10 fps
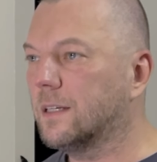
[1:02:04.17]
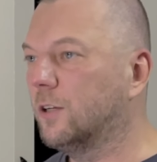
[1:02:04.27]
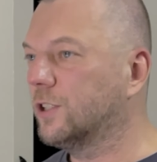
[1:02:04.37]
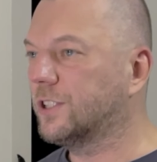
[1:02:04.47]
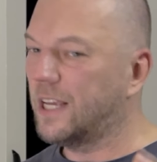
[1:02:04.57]
And
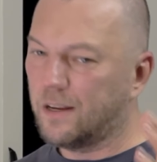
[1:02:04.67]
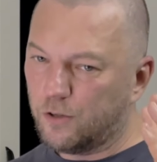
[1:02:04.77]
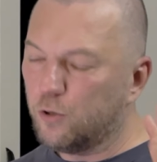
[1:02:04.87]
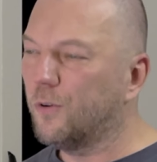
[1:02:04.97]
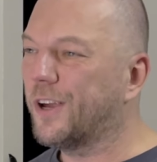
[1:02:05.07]
just say,
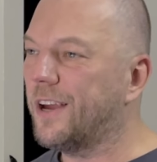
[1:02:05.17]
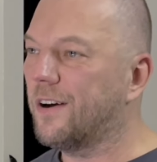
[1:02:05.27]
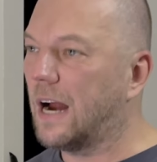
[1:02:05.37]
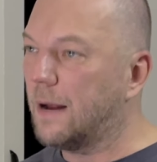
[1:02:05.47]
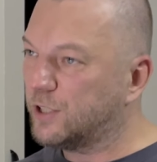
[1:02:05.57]
you don't
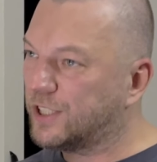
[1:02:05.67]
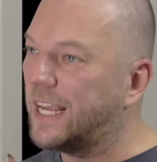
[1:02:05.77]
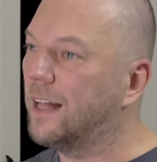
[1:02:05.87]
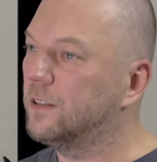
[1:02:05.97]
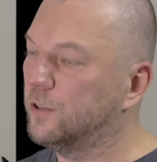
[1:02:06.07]
care. I'm just
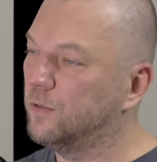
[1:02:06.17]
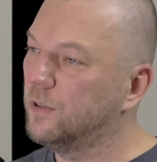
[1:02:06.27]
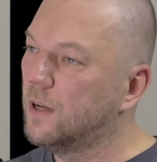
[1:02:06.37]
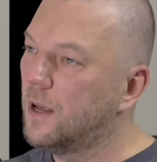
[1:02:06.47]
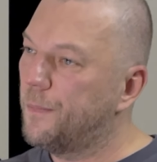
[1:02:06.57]
telling you
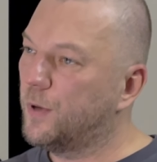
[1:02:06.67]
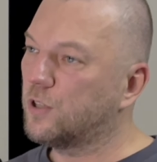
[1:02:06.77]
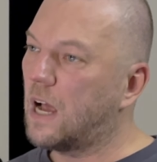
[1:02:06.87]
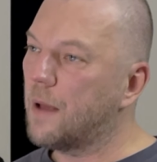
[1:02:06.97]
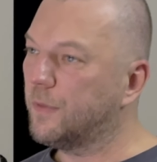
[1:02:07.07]
because
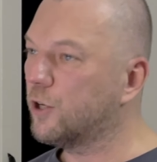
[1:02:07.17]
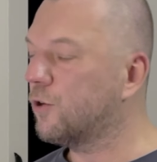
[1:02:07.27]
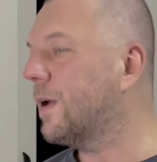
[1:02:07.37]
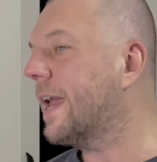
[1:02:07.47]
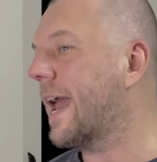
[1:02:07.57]
I'm the
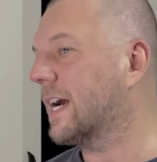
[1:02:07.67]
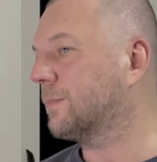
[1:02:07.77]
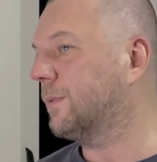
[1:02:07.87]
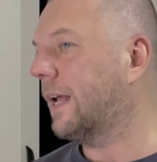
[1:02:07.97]
QA expert.